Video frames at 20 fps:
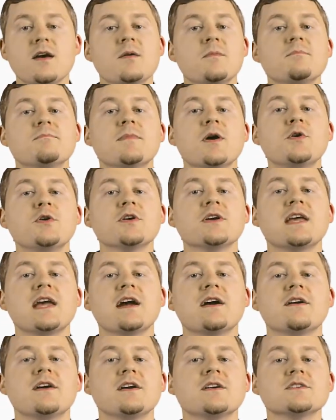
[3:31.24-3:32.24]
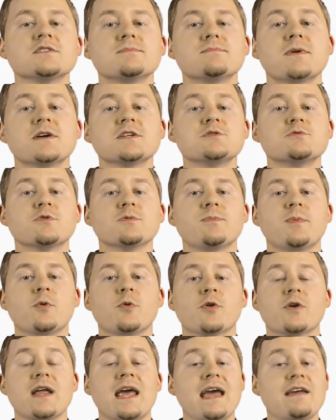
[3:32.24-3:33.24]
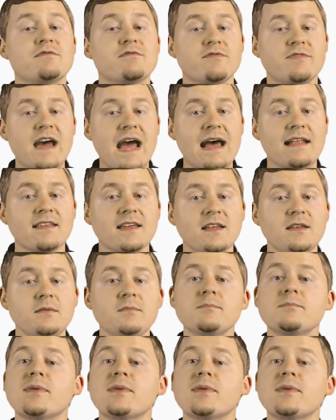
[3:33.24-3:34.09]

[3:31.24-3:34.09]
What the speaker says: Motor carriers must report a valid,